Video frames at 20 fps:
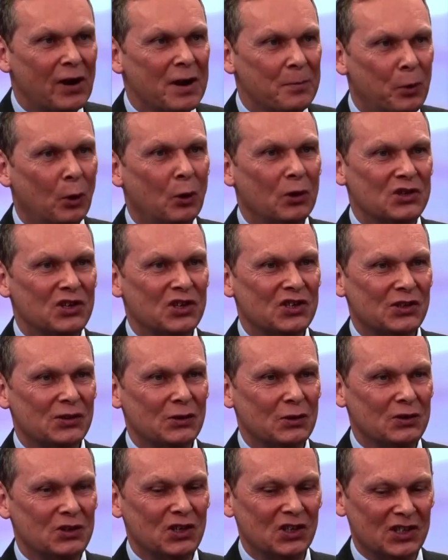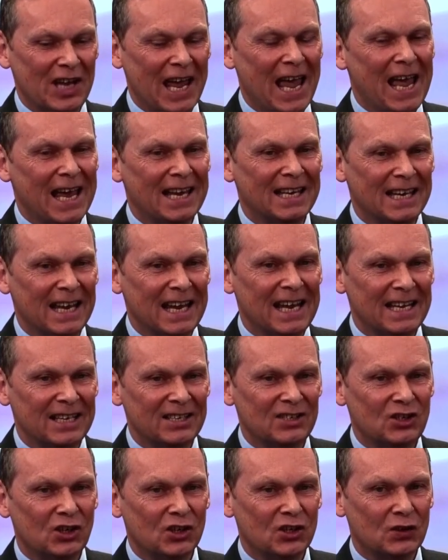important, just to end, is
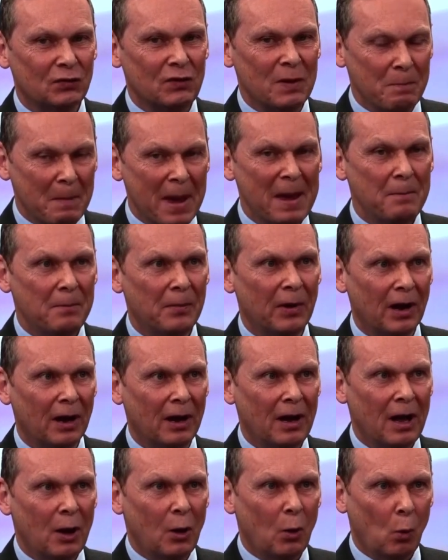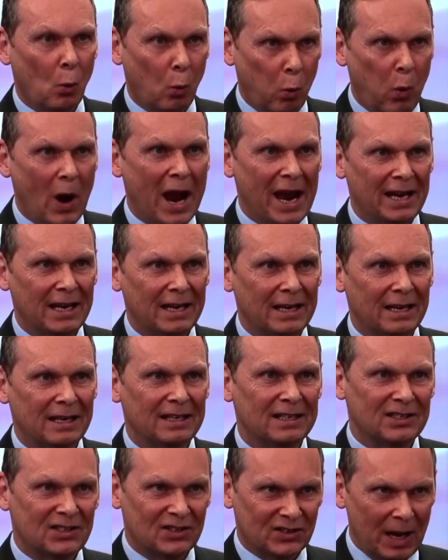just to remember when
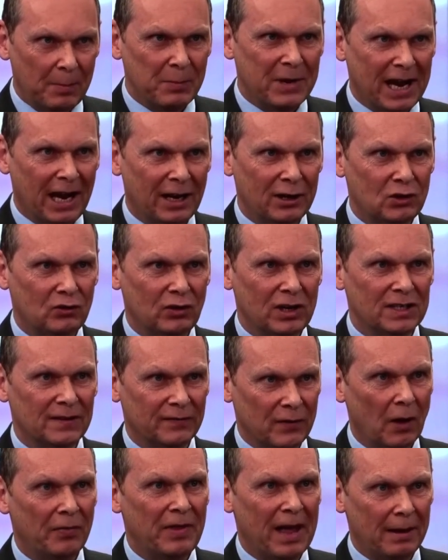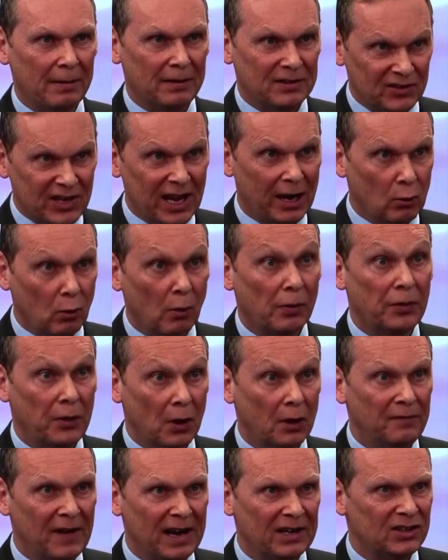some countries have got that second or
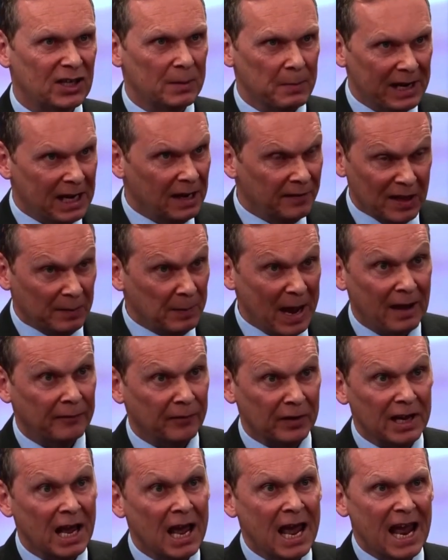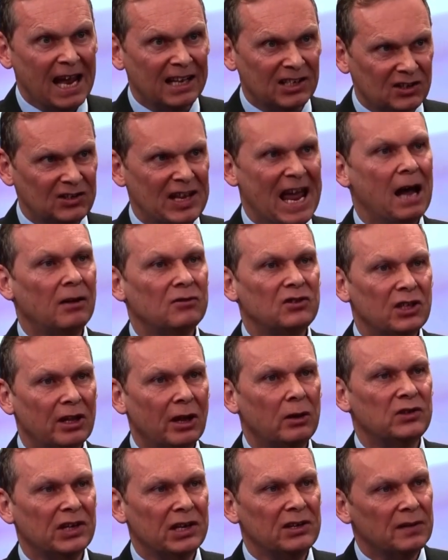third vaccine, many of them haven't, it's down to
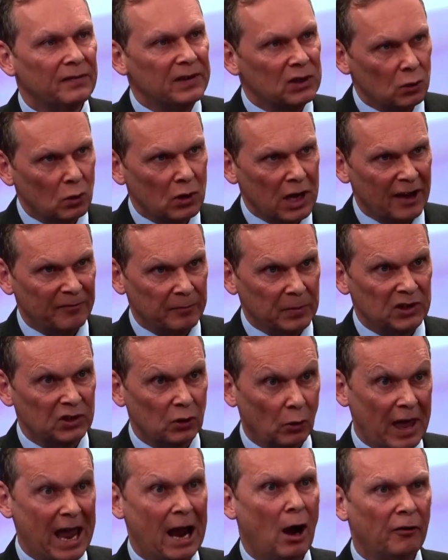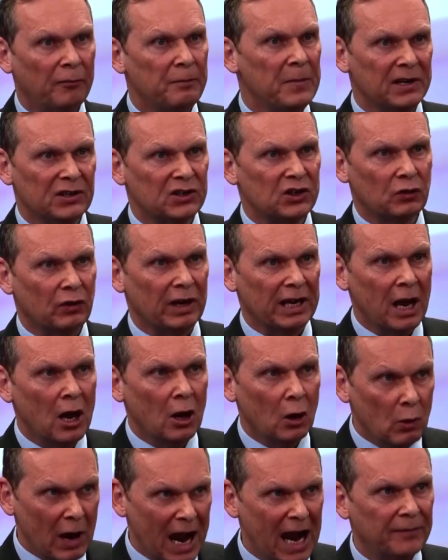those individual governments or the health ministry
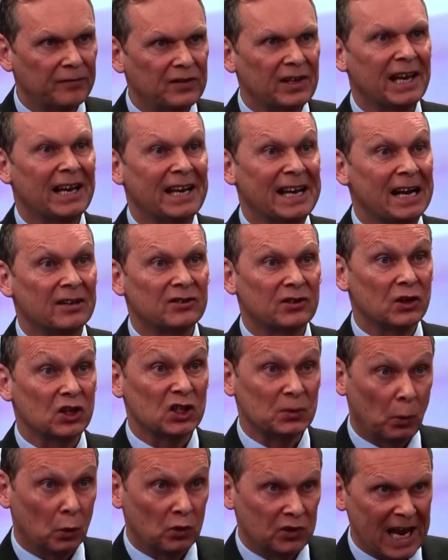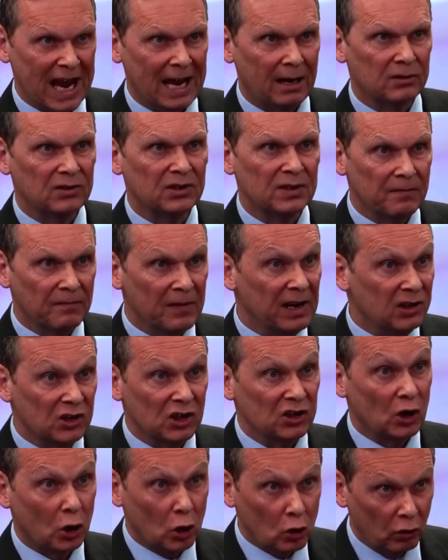who have to get it out to the small towns and
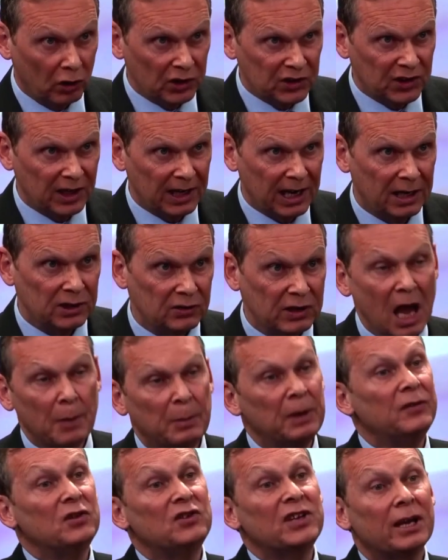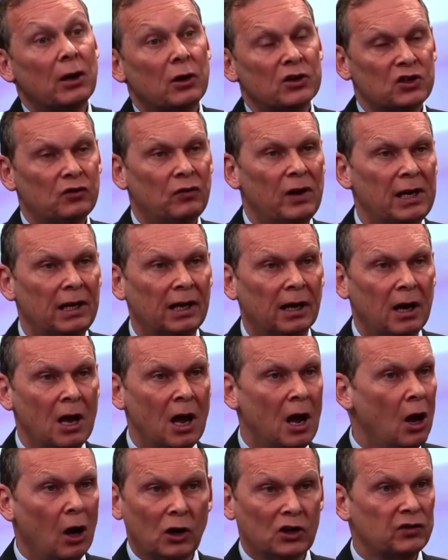villages across the country. But if you take Australia,
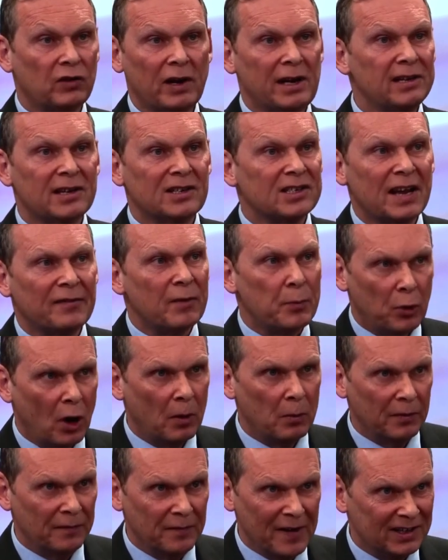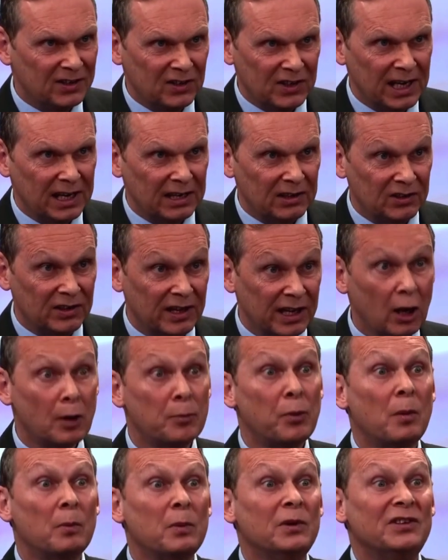Australia doesn't have a problem with vaccines. They've got a
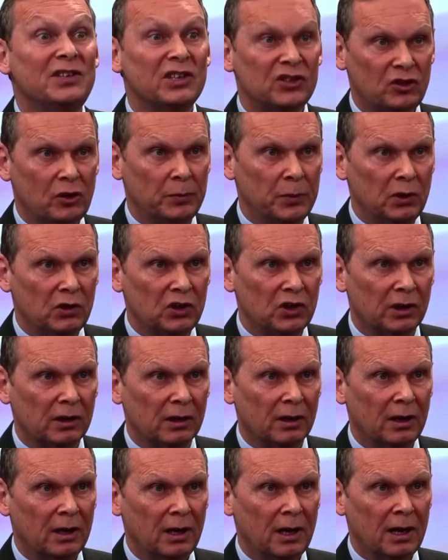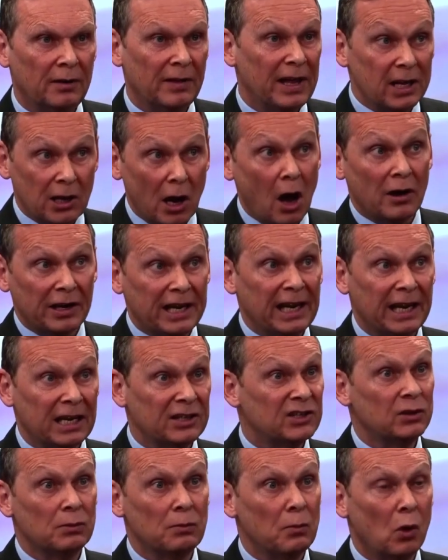problem with distribution. They can't get it
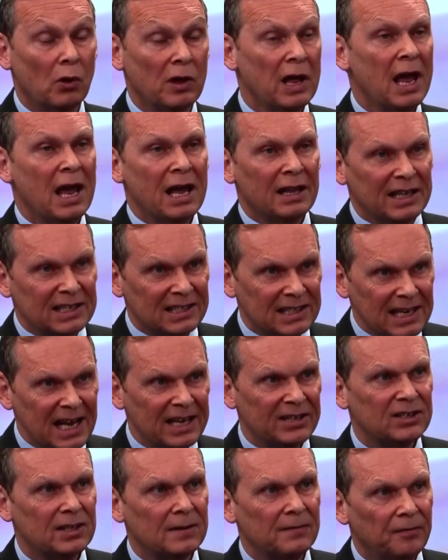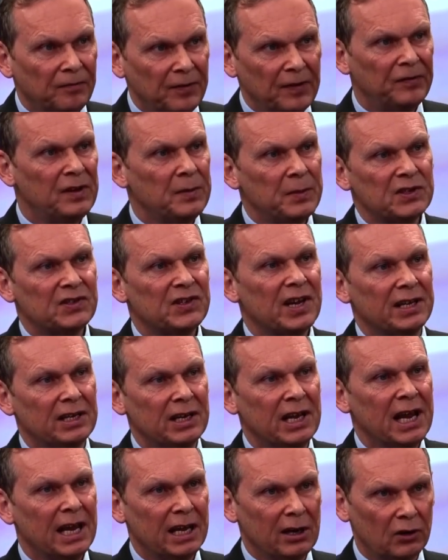to more. There's less than 50%
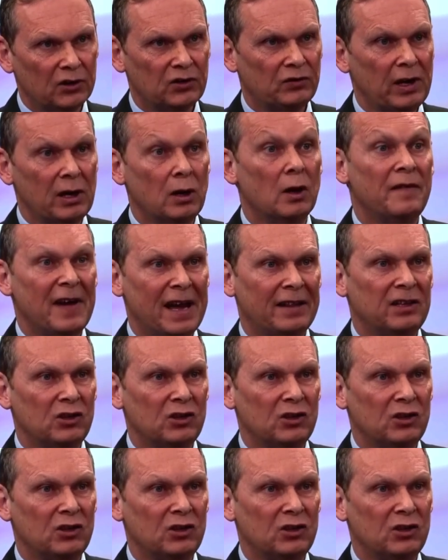in Australia who have had the